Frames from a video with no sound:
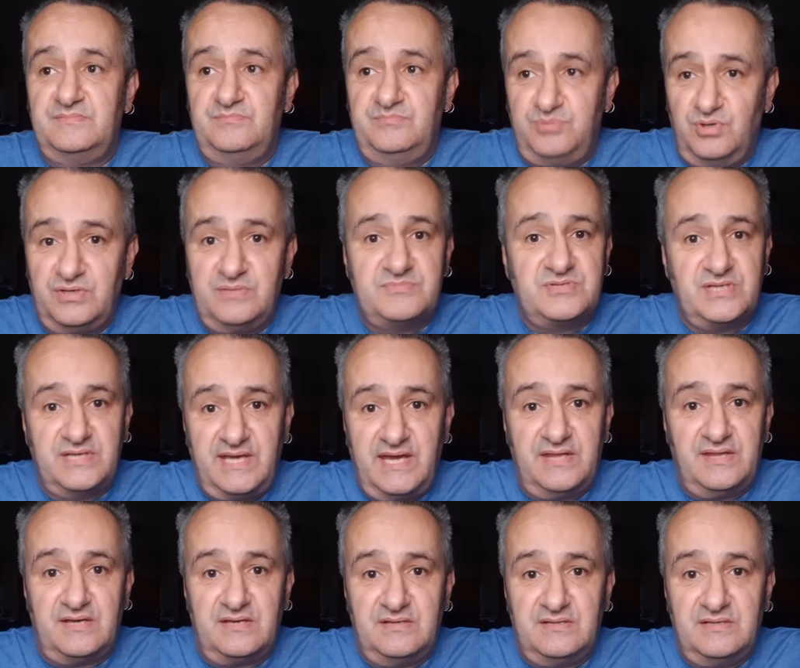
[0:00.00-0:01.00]
put them
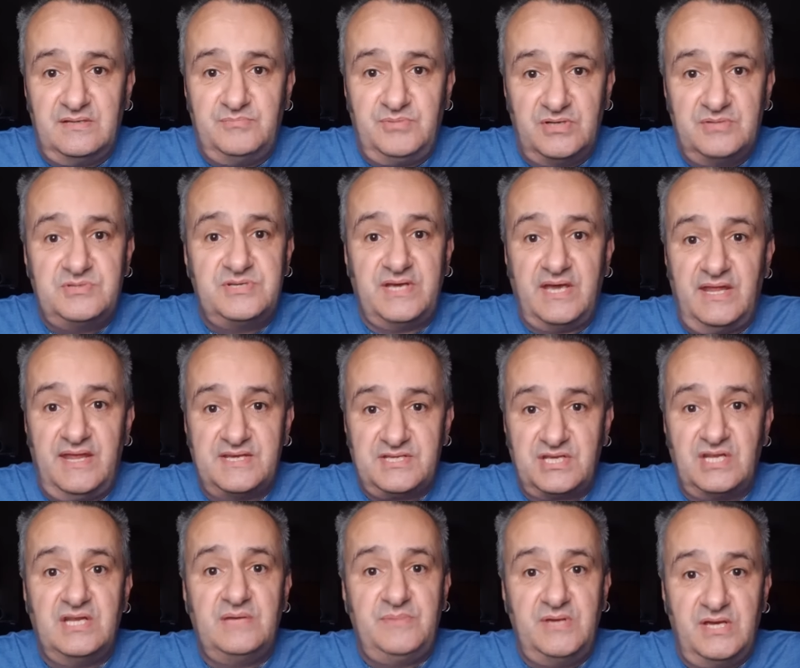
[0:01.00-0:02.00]
together, that's
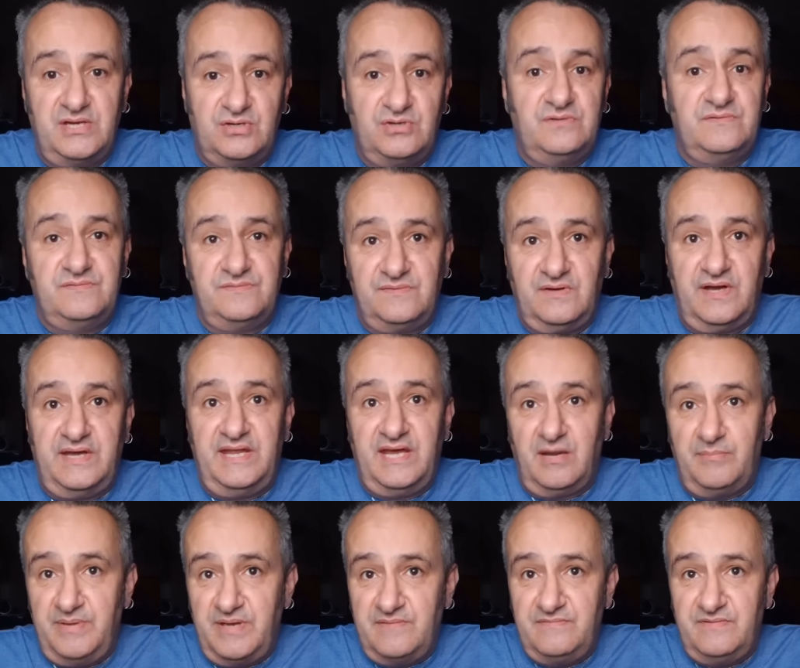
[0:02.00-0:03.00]
going to be a good fight. That'll
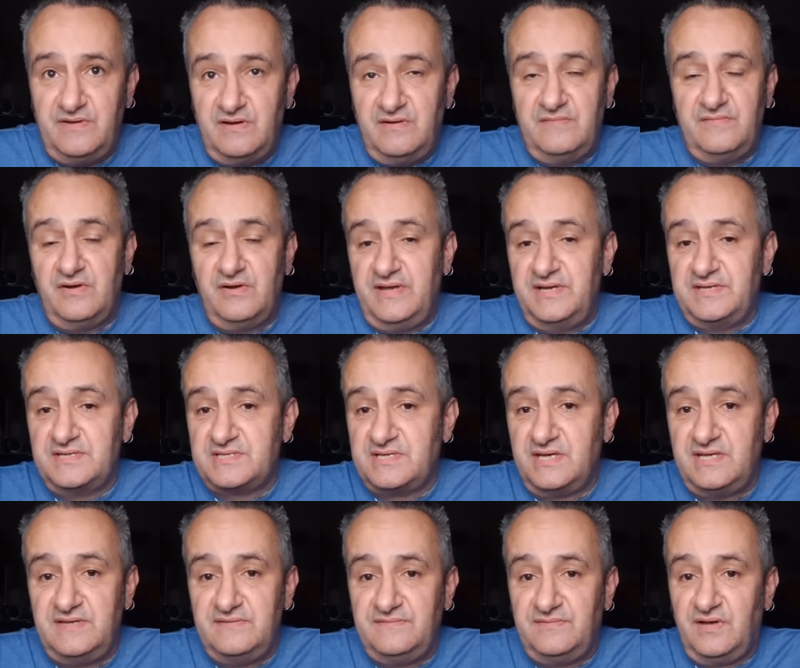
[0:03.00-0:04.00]
be a very, very
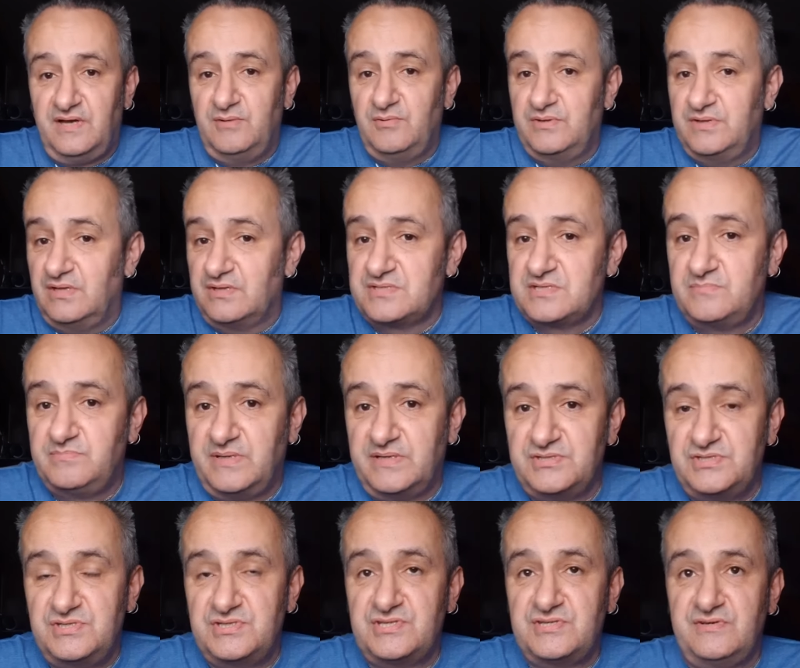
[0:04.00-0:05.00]
entertaining fight with lots of
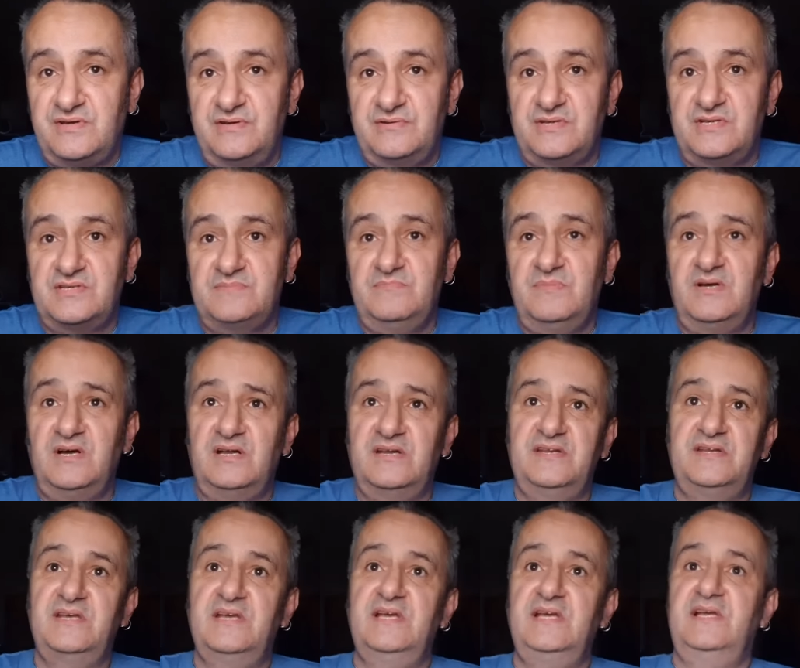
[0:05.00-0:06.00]
punches thrown, because
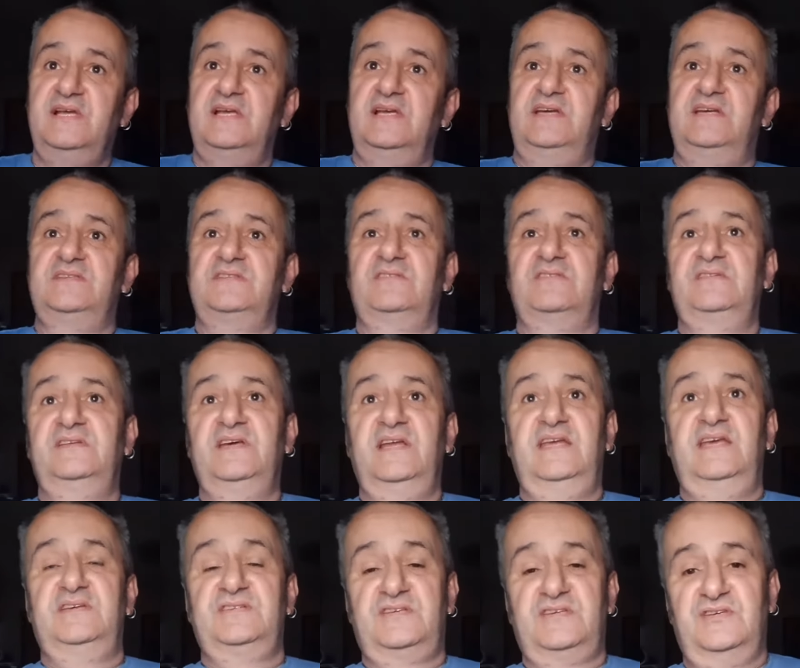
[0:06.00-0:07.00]
Marlon is not
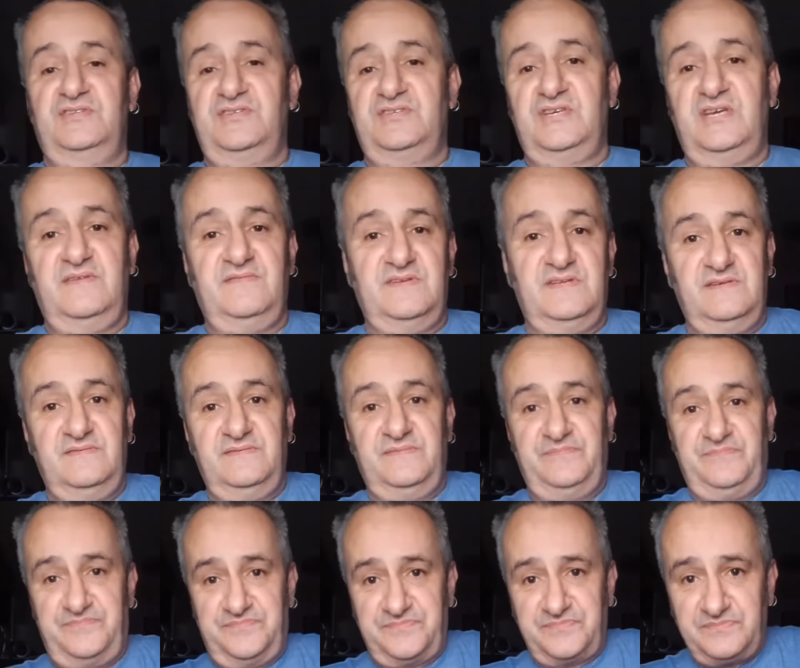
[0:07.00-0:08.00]
nearly as conservative
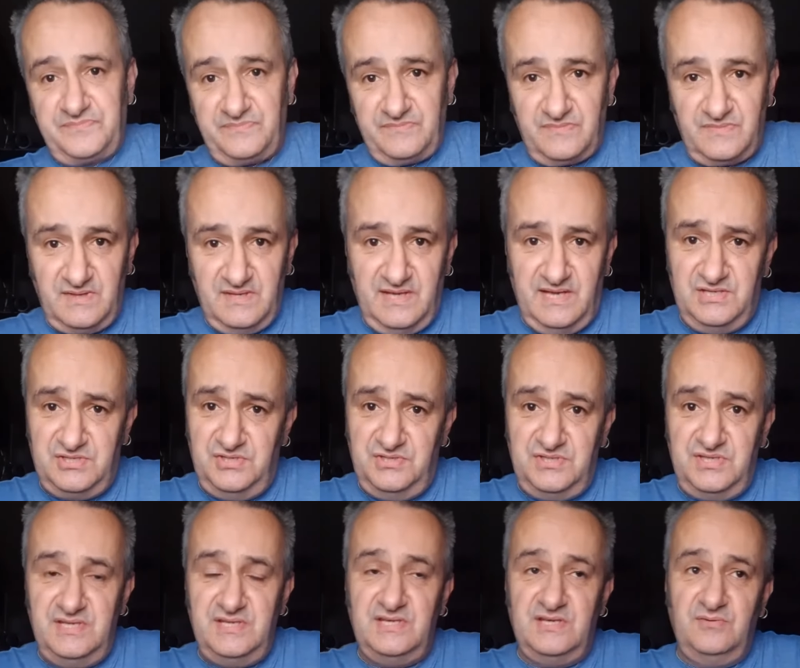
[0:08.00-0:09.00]
as
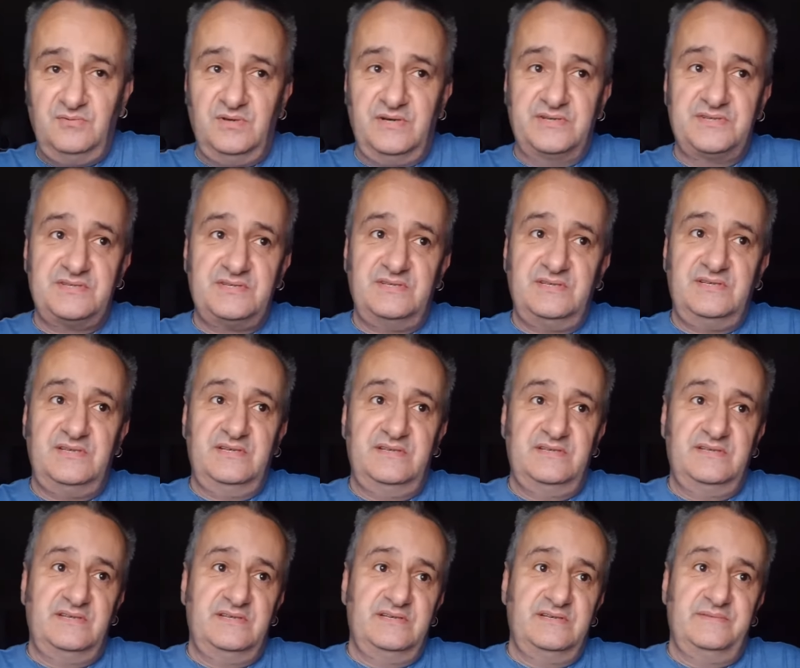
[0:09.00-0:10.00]
Yudica was,
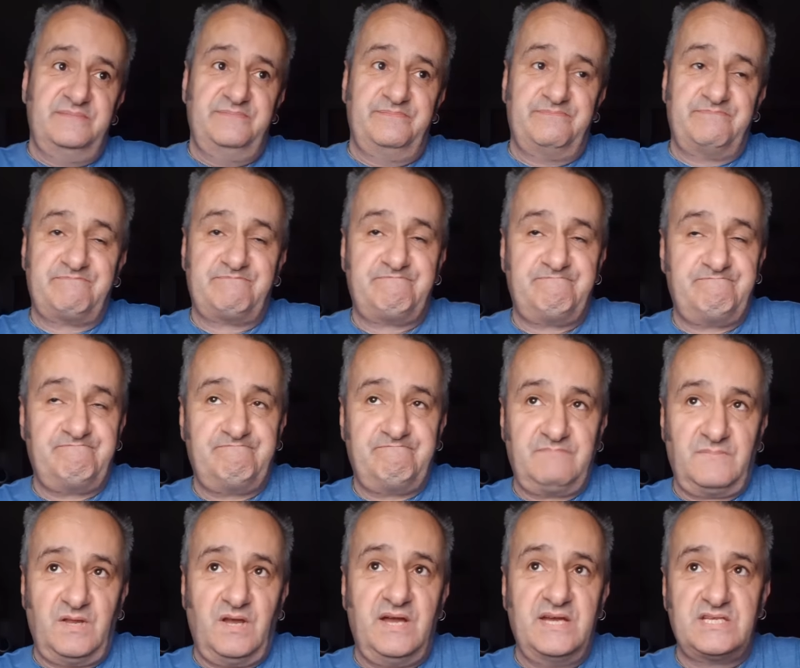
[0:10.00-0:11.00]
and
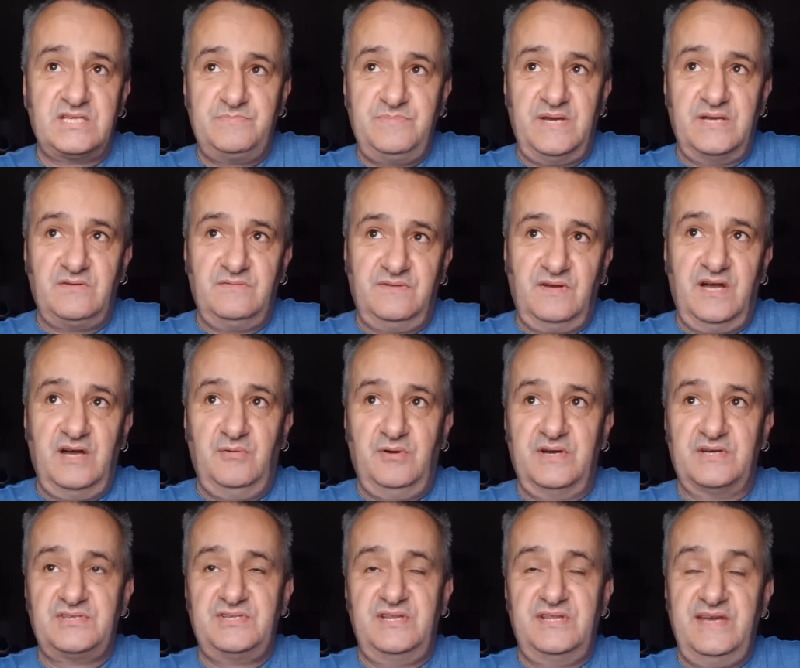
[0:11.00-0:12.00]
I expect
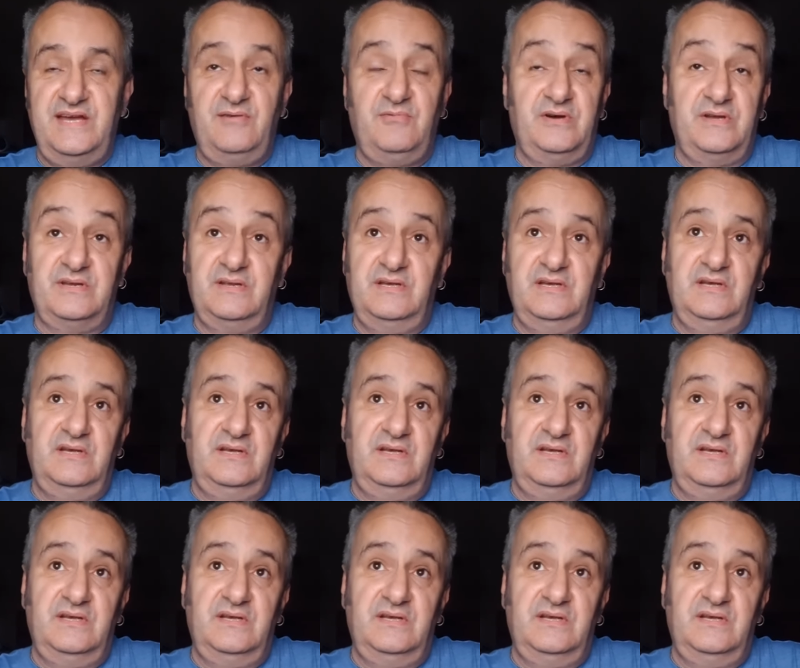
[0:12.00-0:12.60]
fireworks in that one.